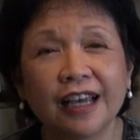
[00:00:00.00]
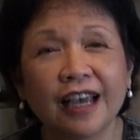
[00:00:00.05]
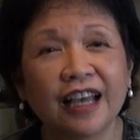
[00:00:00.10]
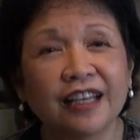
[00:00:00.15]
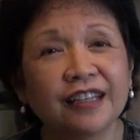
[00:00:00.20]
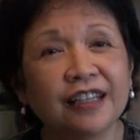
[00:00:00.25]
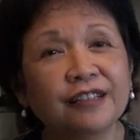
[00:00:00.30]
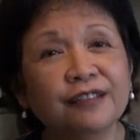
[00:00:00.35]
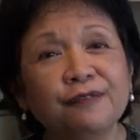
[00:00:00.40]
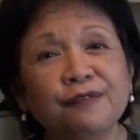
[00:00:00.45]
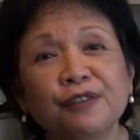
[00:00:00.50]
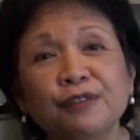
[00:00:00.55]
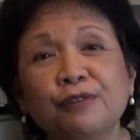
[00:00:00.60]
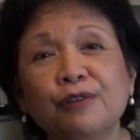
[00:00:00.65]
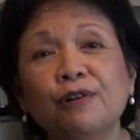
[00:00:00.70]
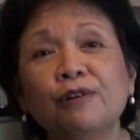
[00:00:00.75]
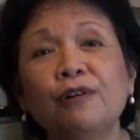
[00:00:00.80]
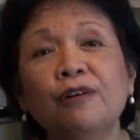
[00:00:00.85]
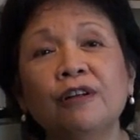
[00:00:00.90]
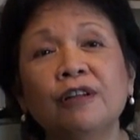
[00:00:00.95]
And then if you
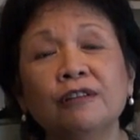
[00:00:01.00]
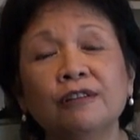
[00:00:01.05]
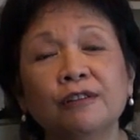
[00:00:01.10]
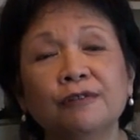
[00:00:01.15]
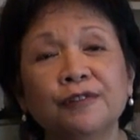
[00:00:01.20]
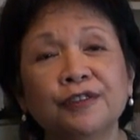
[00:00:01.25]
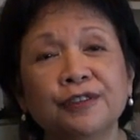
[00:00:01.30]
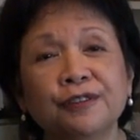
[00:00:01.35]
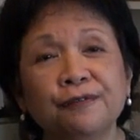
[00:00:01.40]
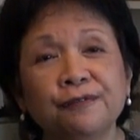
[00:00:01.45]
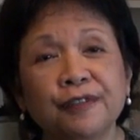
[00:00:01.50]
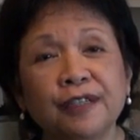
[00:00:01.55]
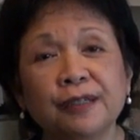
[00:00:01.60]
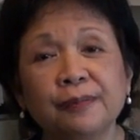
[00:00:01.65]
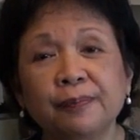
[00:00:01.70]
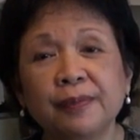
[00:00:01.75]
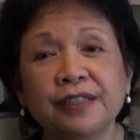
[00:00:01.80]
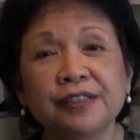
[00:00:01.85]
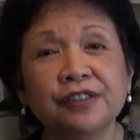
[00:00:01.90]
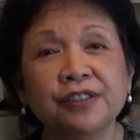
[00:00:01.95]
go all over the
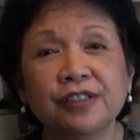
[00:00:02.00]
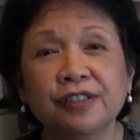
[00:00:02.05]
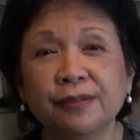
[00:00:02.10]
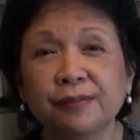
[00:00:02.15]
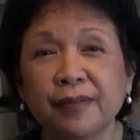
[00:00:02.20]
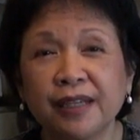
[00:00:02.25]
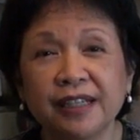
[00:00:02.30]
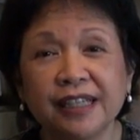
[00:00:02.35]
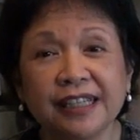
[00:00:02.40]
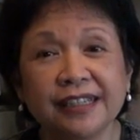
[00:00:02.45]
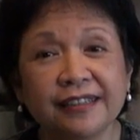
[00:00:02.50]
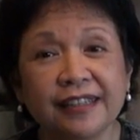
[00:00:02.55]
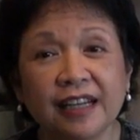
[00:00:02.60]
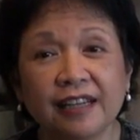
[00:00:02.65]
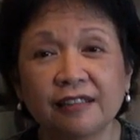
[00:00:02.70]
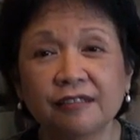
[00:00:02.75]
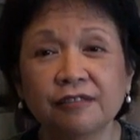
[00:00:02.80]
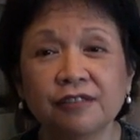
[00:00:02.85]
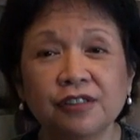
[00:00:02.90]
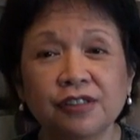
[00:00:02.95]
Philippines, there are many
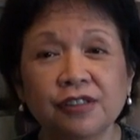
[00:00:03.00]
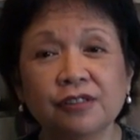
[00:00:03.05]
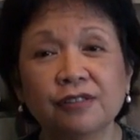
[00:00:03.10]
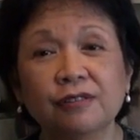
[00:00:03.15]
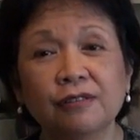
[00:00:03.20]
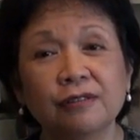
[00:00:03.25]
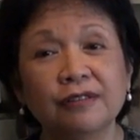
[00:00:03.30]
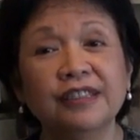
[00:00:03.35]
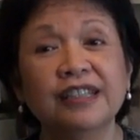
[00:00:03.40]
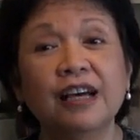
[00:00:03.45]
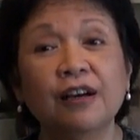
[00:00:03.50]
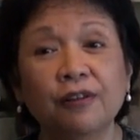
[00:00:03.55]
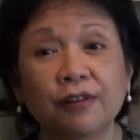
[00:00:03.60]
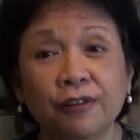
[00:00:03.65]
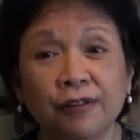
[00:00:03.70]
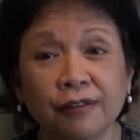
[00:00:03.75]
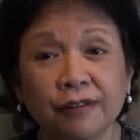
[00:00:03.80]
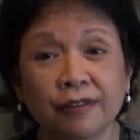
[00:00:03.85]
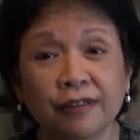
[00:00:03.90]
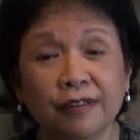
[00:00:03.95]
towns called Dao,
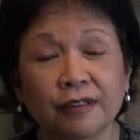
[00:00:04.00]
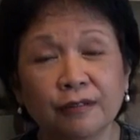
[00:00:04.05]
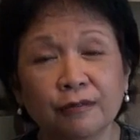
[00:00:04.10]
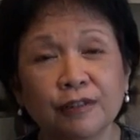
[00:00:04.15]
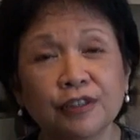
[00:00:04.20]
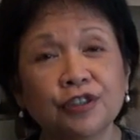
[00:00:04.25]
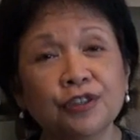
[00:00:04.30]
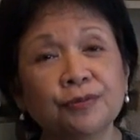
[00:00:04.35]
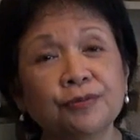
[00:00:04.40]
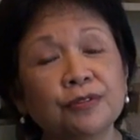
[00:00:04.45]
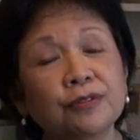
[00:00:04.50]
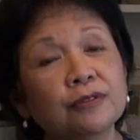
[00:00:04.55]
which